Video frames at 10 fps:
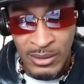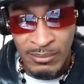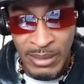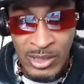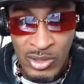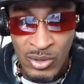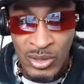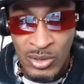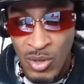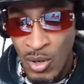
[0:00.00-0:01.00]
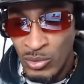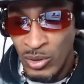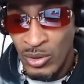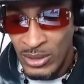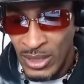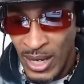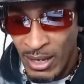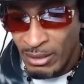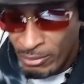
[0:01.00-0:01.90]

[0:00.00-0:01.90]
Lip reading: make sure you hold on to that.